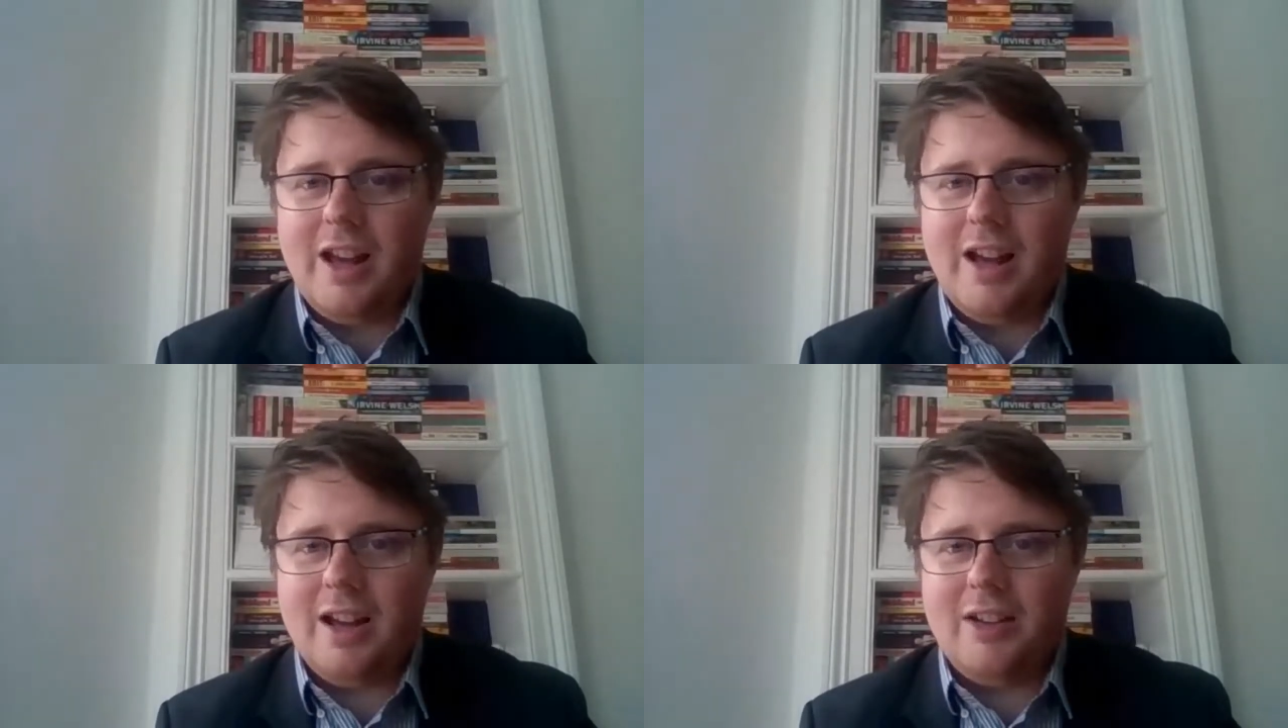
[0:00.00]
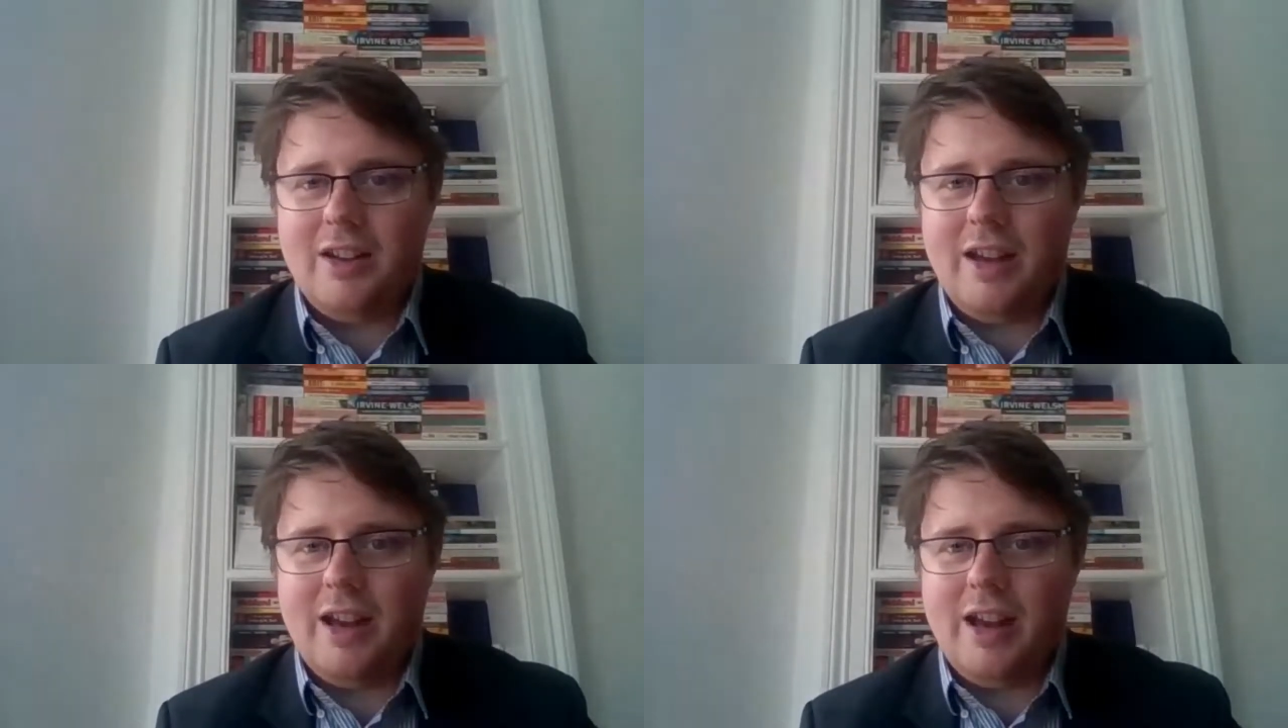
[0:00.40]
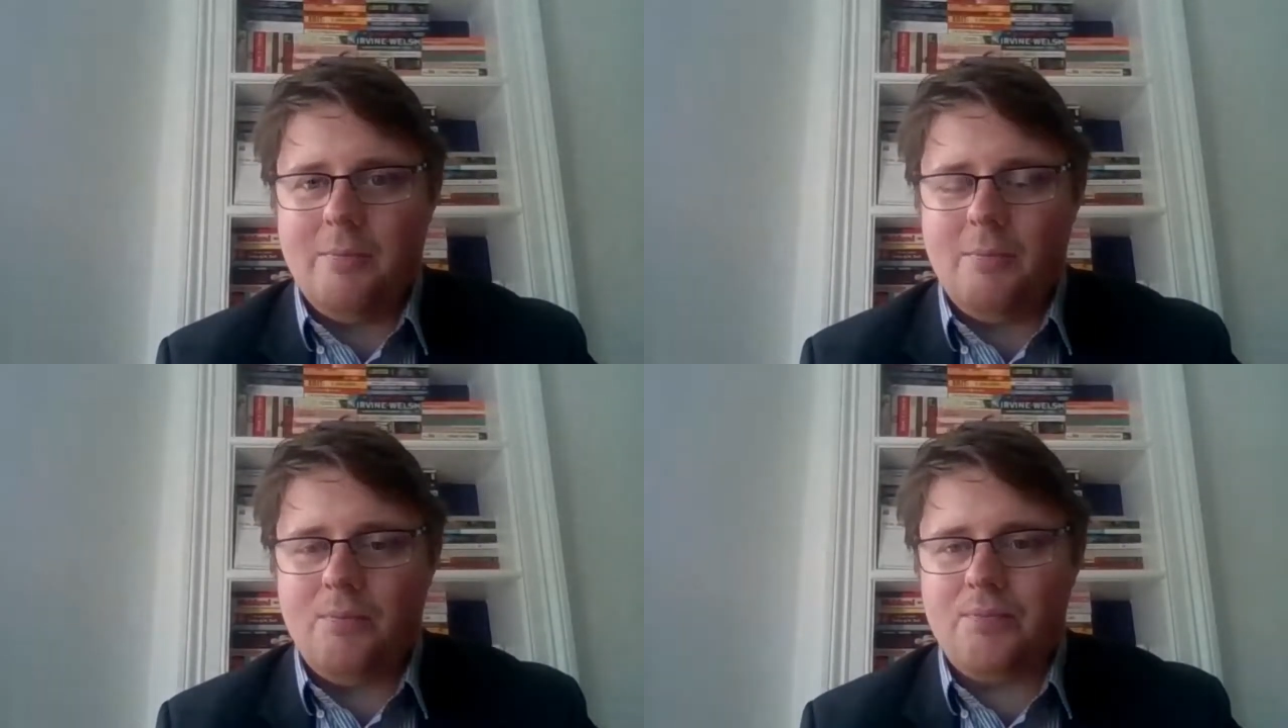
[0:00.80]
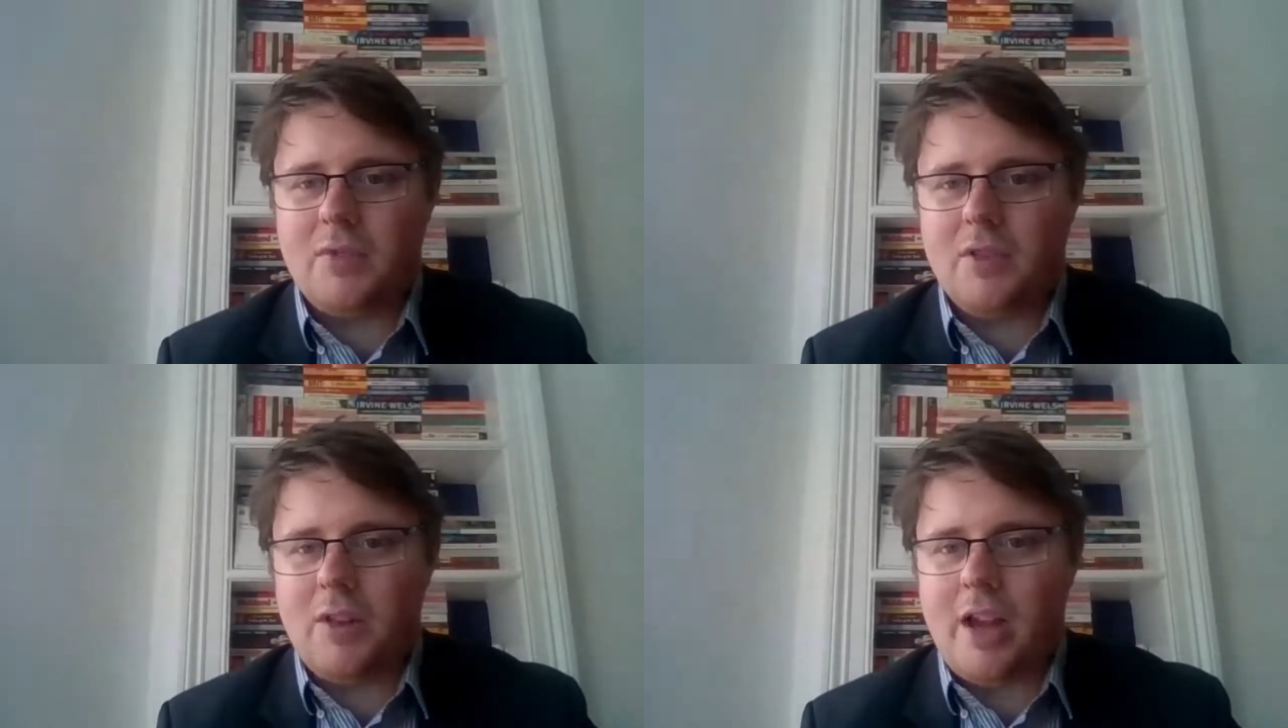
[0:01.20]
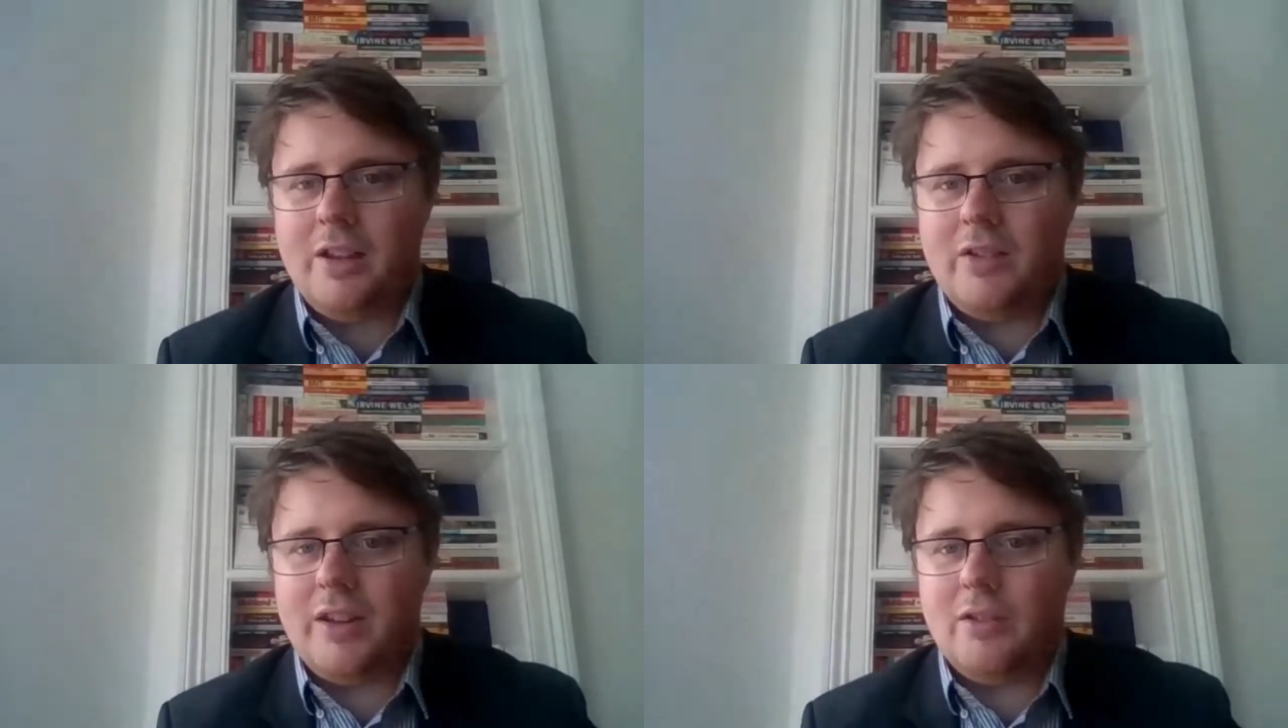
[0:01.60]
and um,
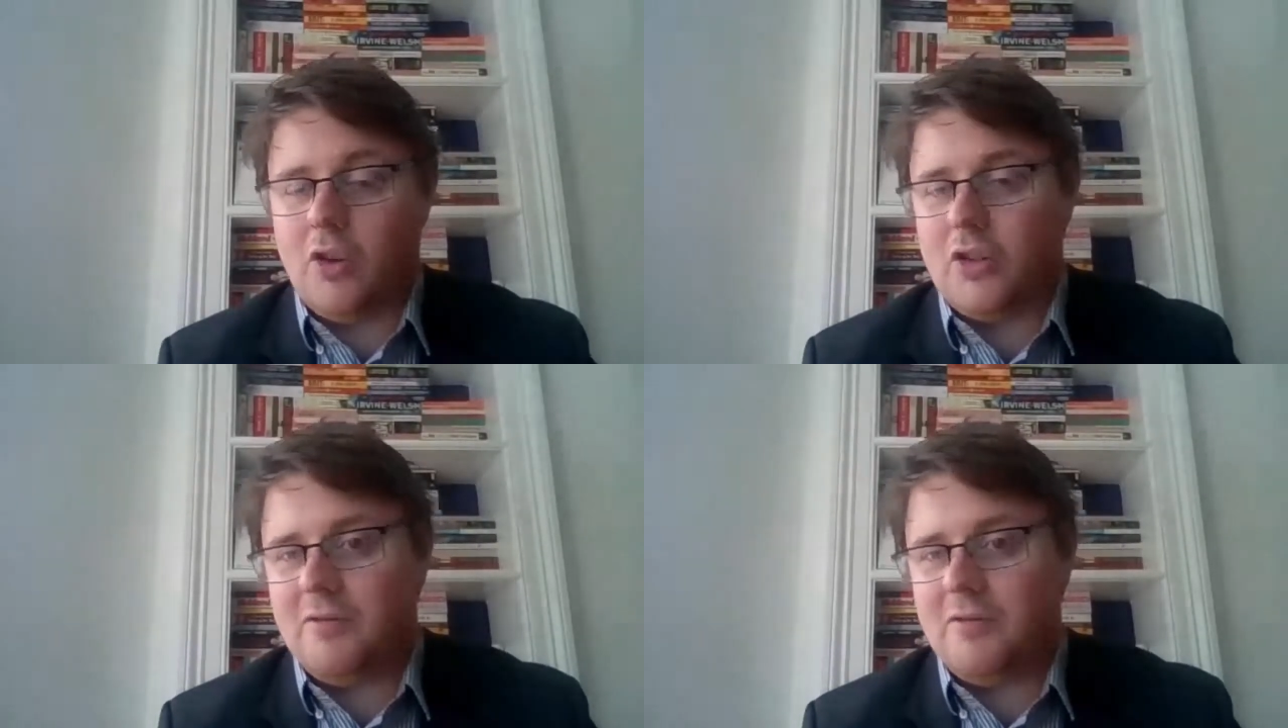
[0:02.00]
and lots